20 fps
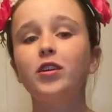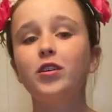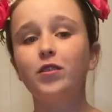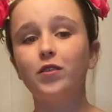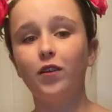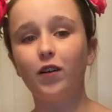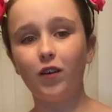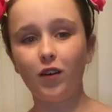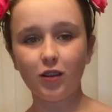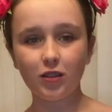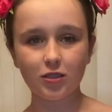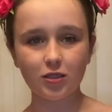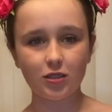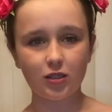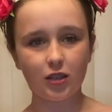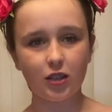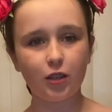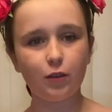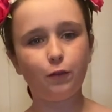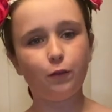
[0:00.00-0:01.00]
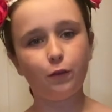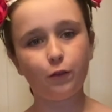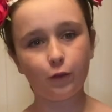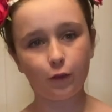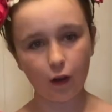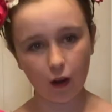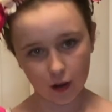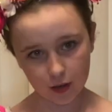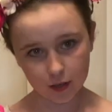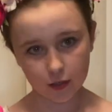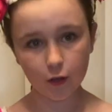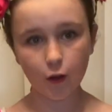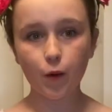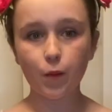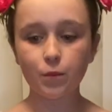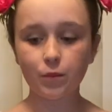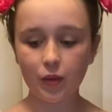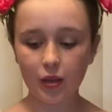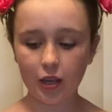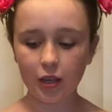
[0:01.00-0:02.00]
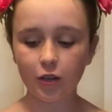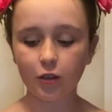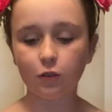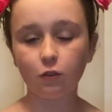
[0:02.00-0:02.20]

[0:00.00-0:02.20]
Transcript: you also need fresh homemade